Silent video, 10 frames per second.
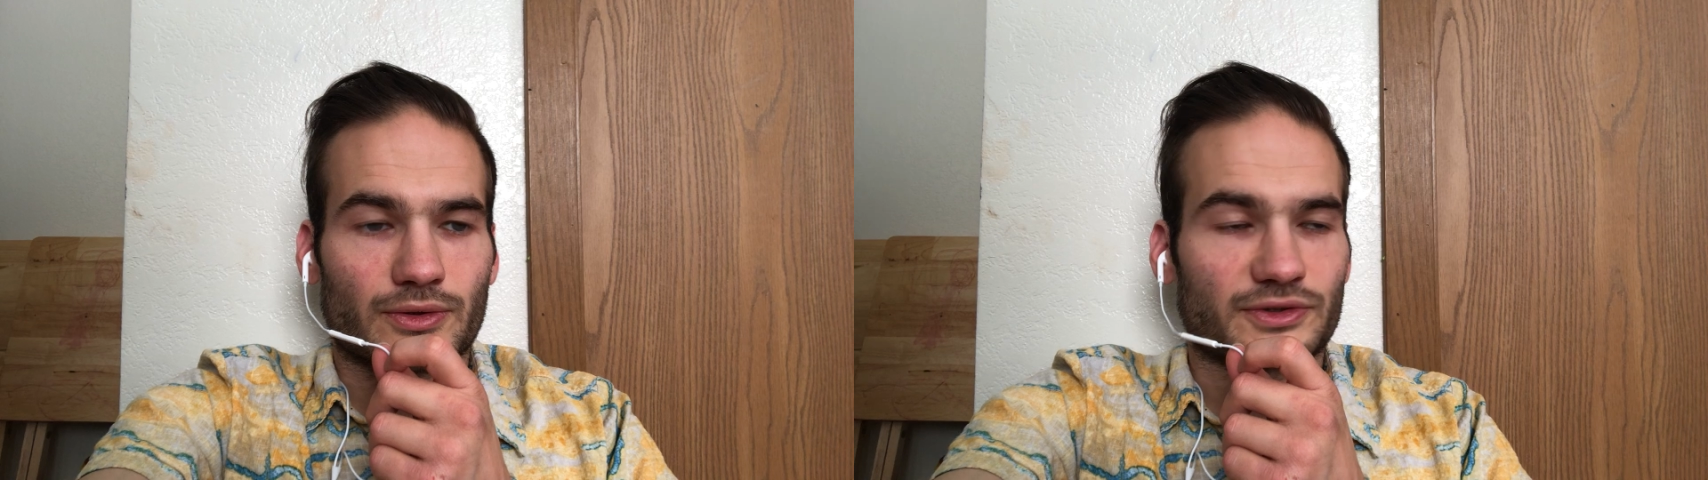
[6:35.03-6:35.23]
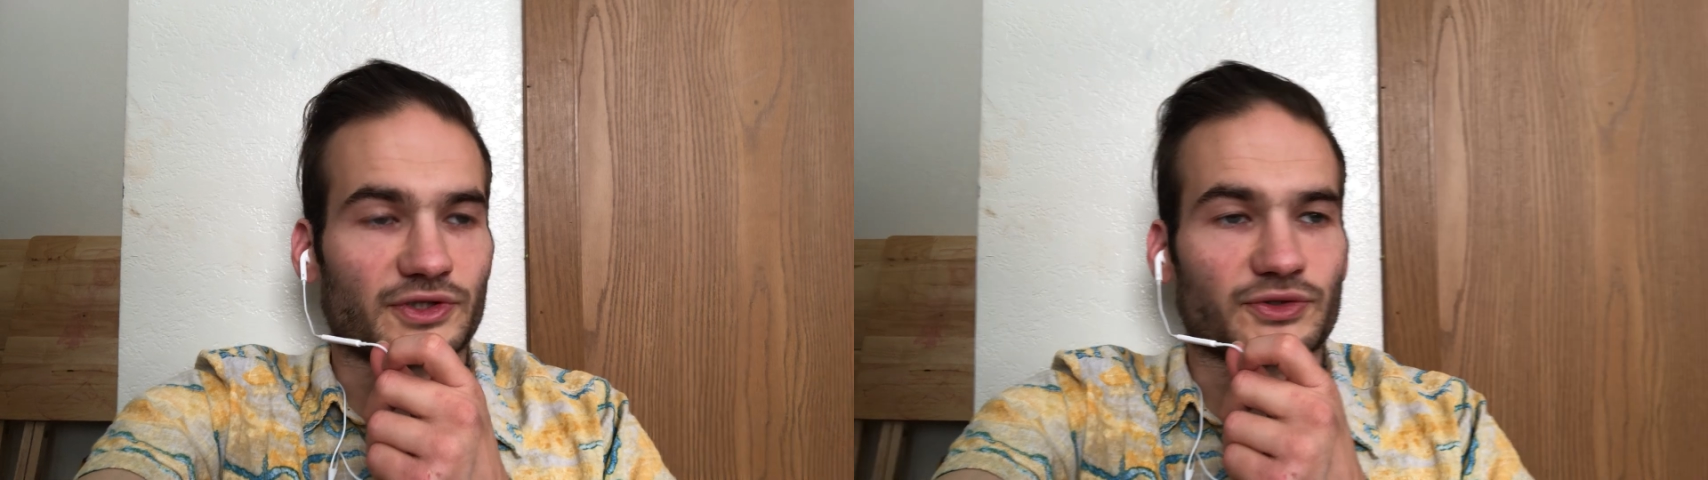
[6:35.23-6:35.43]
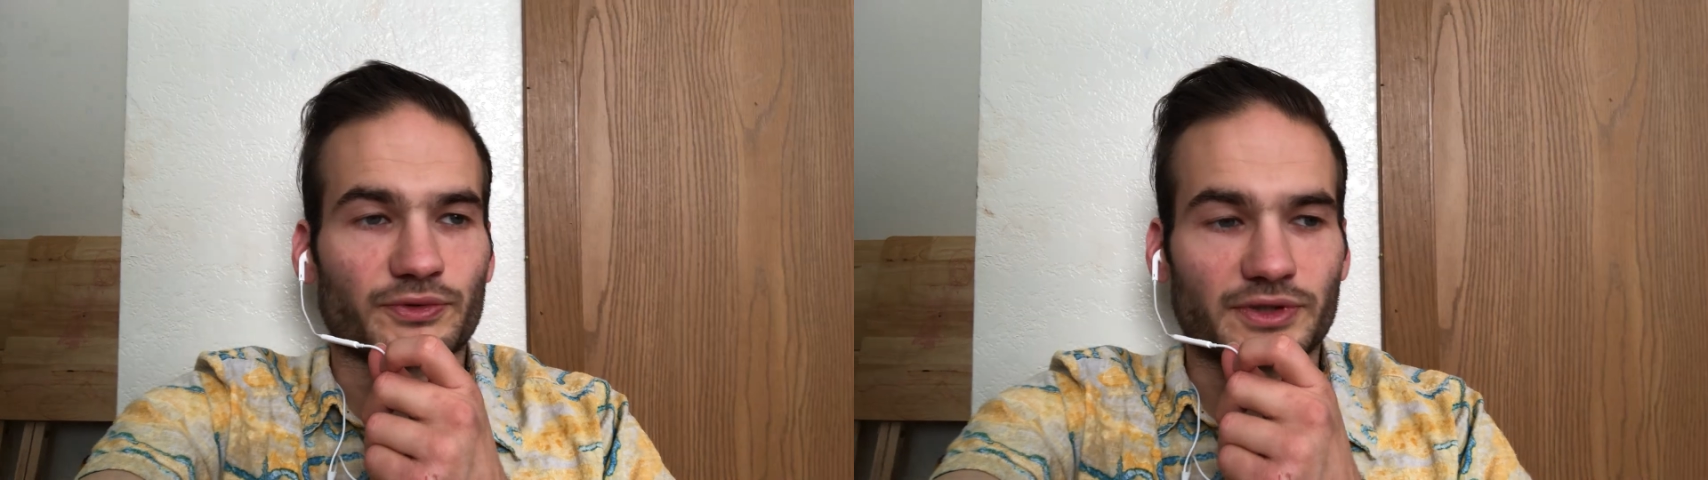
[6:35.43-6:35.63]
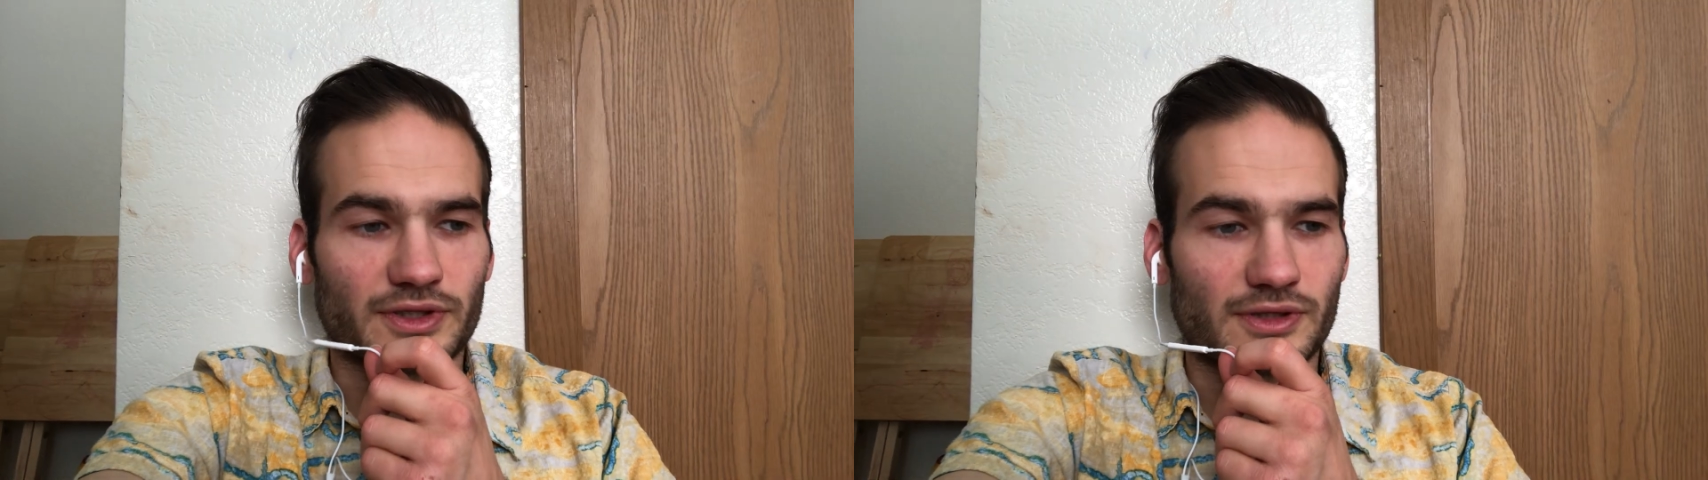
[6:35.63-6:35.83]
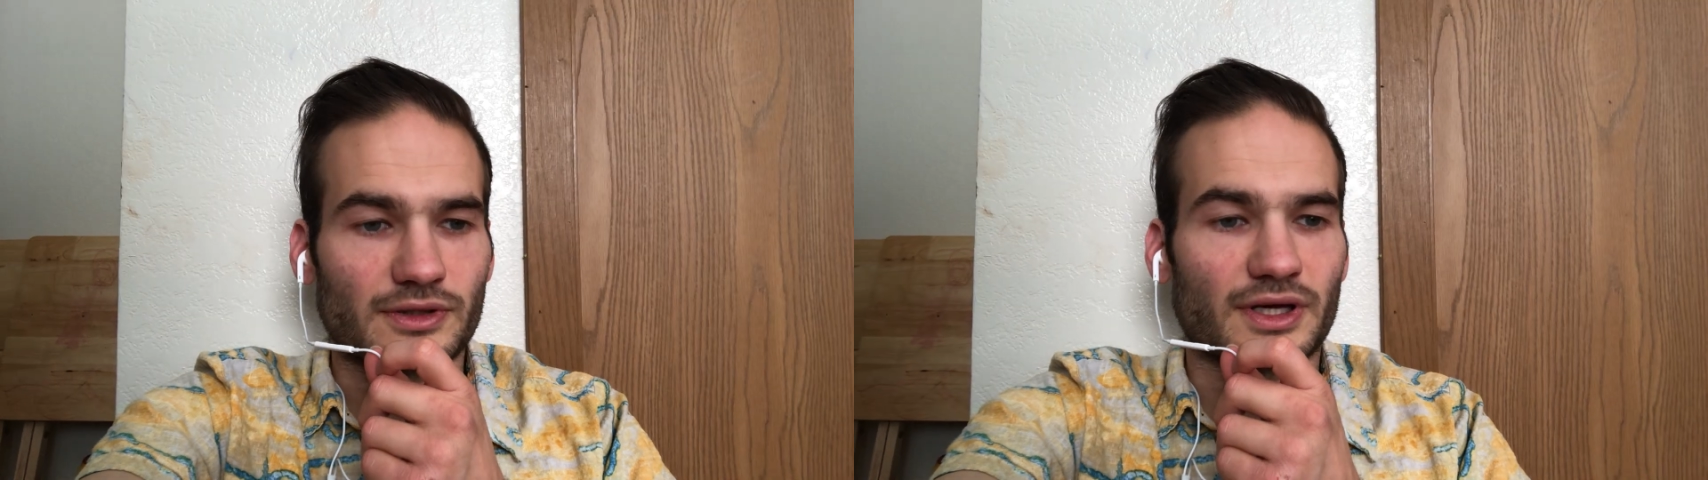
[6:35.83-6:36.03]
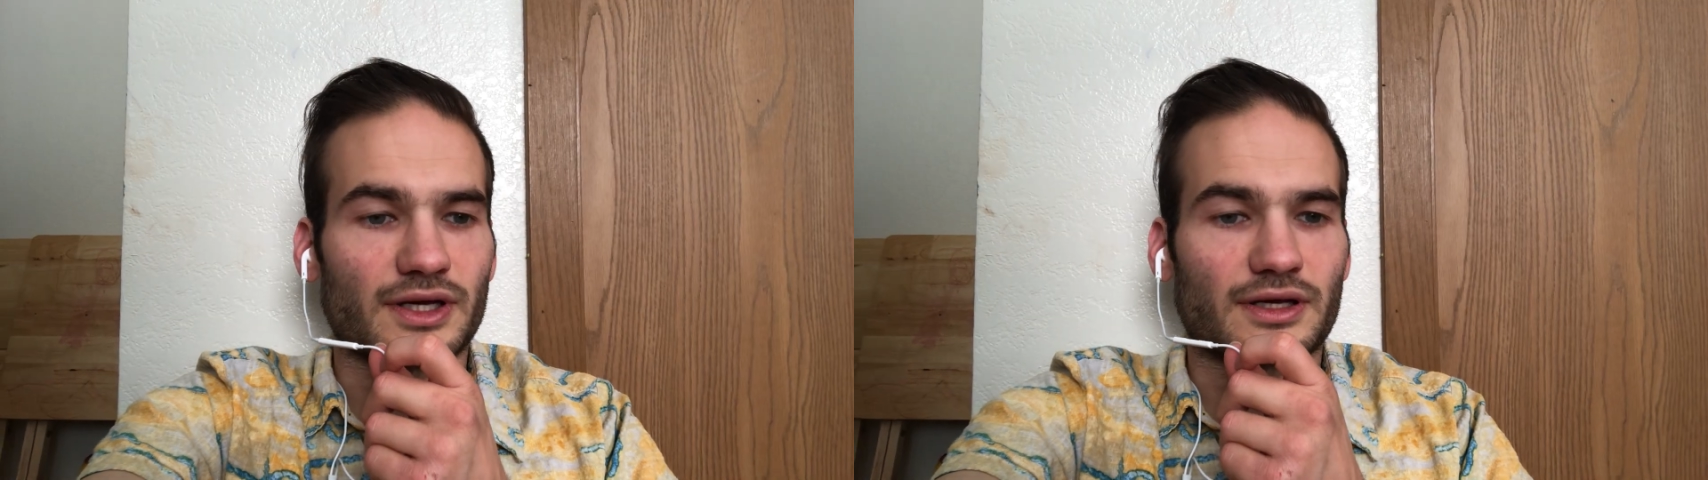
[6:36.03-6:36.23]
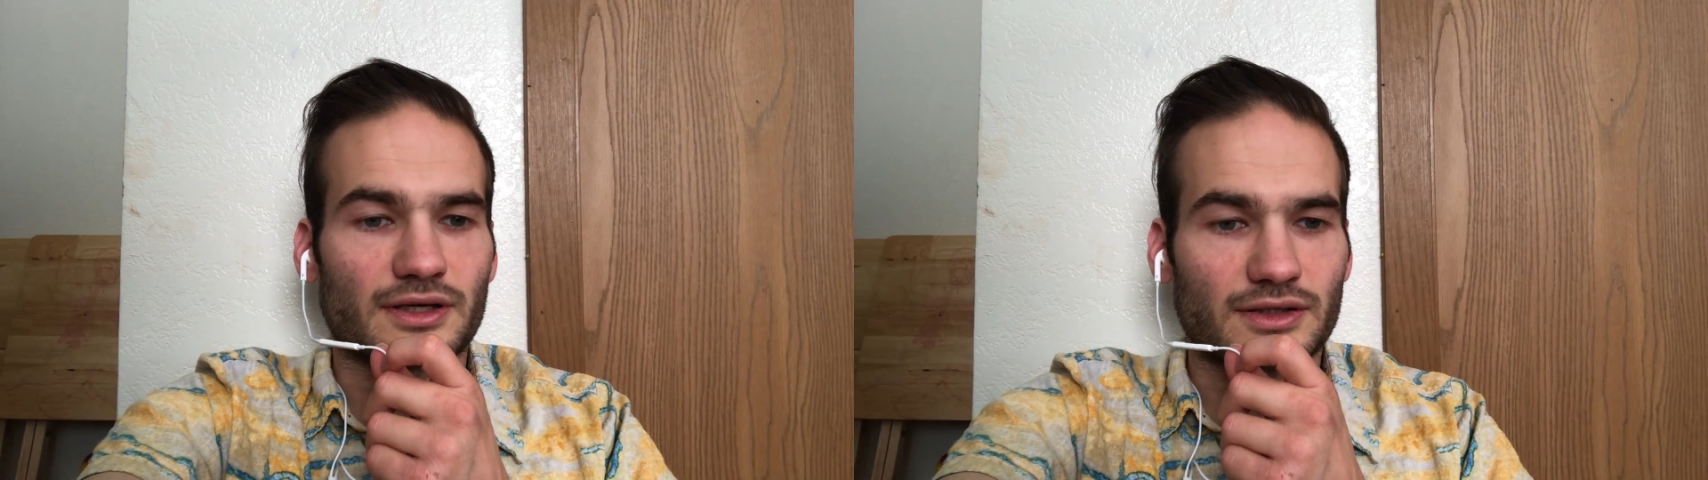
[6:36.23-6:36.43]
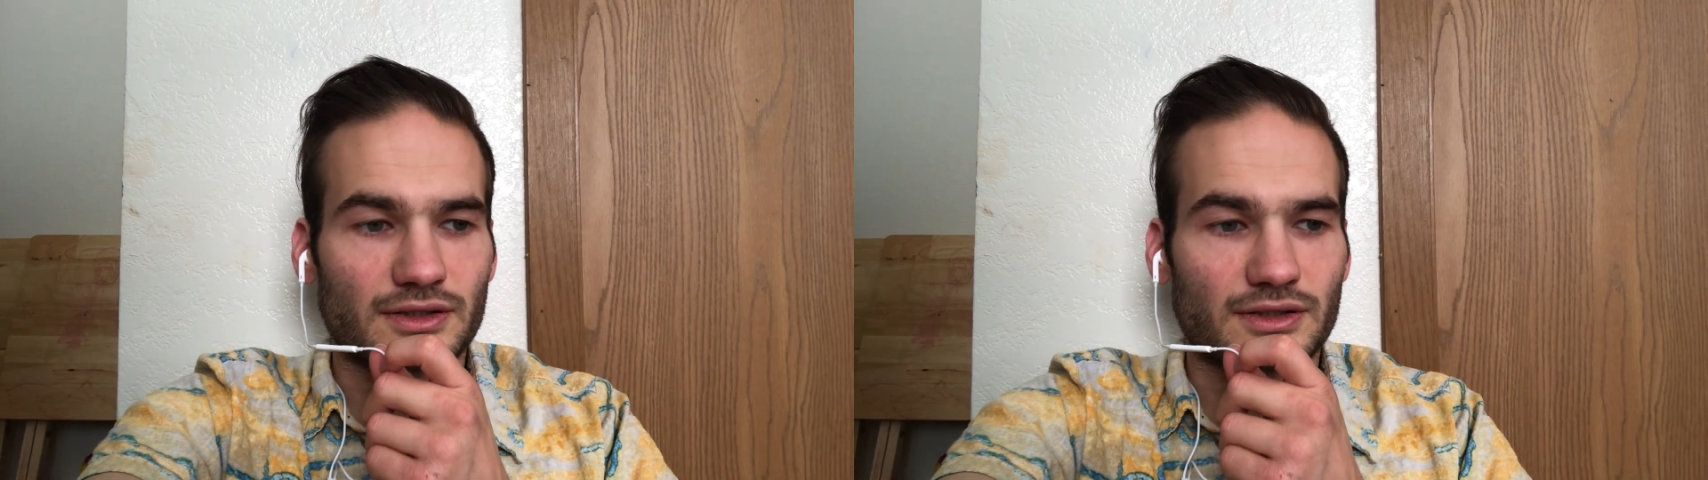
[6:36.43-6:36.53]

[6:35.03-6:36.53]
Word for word: just really like